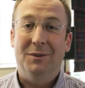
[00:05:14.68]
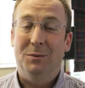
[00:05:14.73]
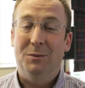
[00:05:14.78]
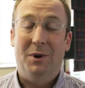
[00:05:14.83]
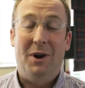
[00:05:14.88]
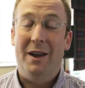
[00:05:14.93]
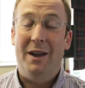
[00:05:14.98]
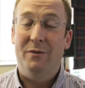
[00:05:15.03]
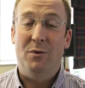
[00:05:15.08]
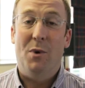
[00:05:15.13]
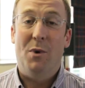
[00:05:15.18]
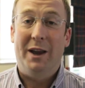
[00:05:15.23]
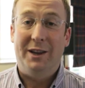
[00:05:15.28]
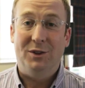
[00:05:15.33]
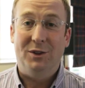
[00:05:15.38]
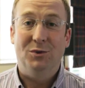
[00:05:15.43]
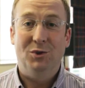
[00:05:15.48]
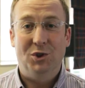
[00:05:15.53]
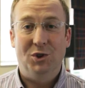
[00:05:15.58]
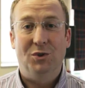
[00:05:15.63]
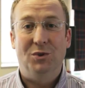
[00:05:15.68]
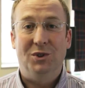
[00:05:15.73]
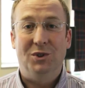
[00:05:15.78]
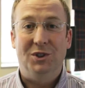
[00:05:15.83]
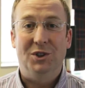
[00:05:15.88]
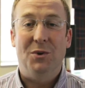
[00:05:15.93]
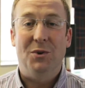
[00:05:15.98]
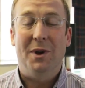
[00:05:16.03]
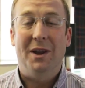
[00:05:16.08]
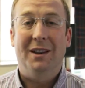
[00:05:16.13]
whatever way you choose
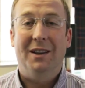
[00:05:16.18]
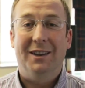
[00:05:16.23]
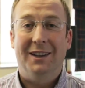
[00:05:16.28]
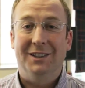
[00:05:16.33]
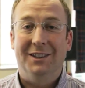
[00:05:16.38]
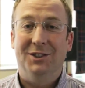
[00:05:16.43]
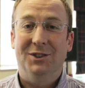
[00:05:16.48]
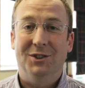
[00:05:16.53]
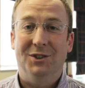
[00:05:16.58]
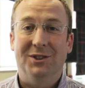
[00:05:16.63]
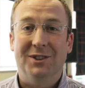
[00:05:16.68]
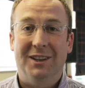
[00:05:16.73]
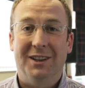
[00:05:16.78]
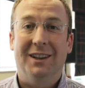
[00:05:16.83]
to do it is just